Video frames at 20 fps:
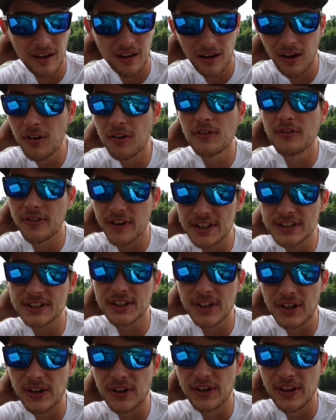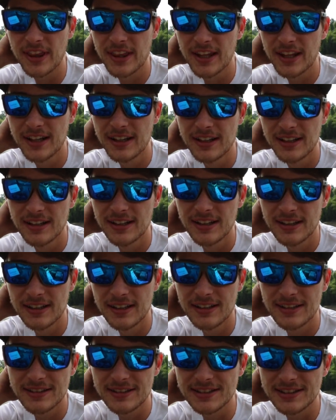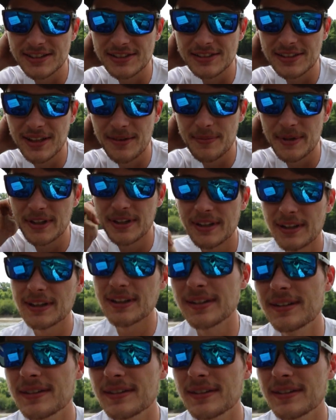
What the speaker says: on the face of the earth. Just let me